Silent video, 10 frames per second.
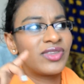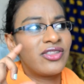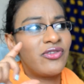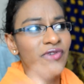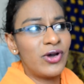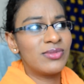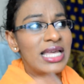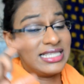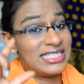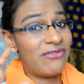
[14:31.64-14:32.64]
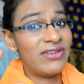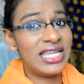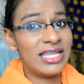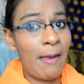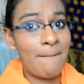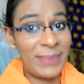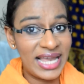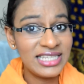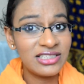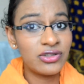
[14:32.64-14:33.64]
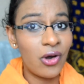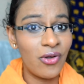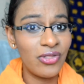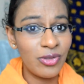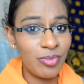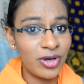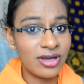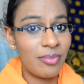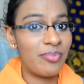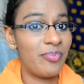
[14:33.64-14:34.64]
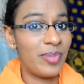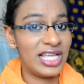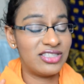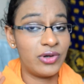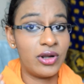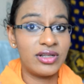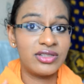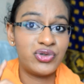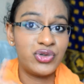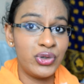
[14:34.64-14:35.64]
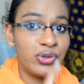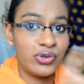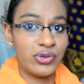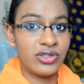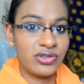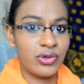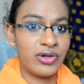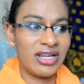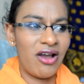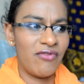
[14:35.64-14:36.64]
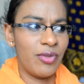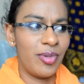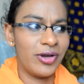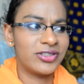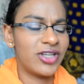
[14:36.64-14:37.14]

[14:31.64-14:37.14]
the film is definitely based on the book, but it's not true to the story of the books.